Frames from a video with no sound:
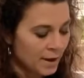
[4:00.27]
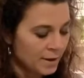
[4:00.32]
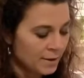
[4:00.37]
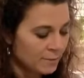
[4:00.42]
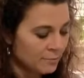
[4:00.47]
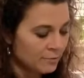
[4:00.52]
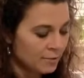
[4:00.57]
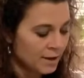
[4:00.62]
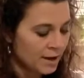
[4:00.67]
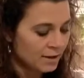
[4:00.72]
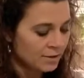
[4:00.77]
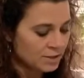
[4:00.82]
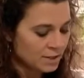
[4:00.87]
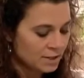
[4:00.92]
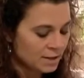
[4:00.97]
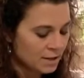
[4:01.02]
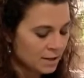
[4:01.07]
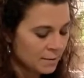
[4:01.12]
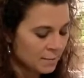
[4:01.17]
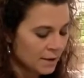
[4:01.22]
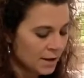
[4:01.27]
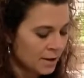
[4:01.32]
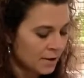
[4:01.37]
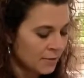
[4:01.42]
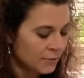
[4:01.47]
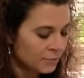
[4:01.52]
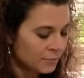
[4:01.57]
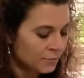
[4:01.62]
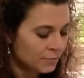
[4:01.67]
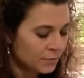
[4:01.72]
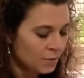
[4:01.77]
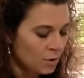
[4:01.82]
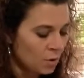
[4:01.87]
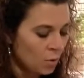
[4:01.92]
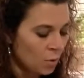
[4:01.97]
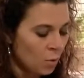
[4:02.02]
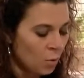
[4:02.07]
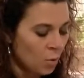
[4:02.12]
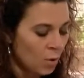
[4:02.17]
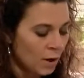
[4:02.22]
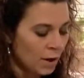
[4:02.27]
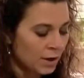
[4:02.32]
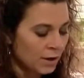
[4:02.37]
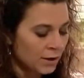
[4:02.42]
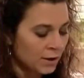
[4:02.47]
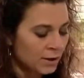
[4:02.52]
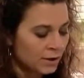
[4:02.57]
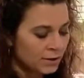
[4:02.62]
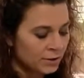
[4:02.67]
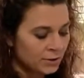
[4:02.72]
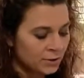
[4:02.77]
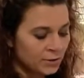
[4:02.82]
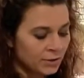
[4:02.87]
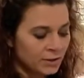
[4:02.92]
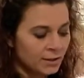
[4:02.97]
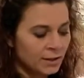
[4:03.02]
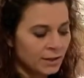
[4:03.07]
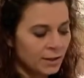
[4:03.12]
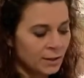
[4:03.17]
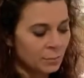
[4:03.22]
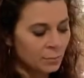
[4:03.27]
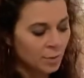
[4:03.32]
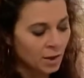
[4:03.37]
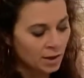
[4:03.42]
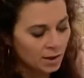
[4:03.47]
for Hedgie to come out, or you can let them